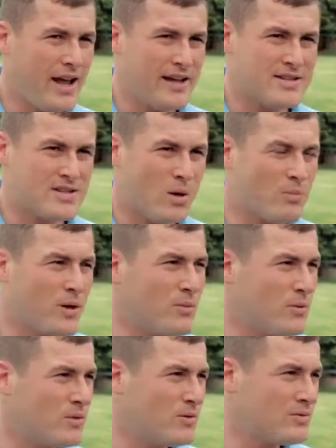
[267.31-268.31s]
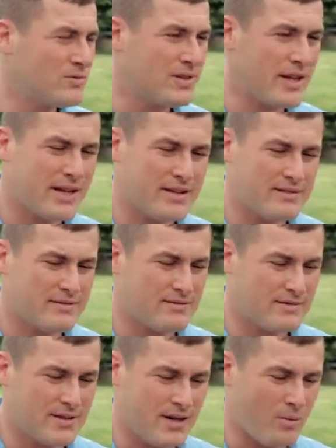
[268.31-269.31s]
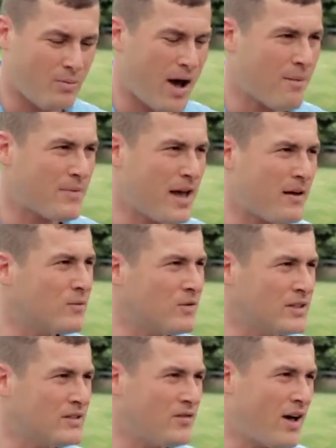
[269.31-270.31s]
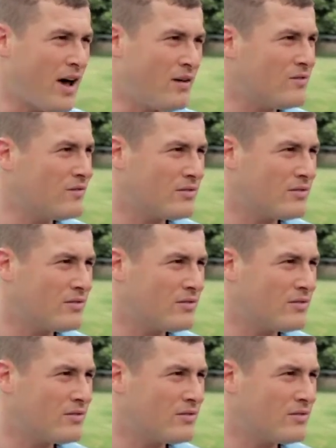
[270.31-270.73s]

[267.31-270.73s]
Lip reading: And some people, they can, pop that release valve,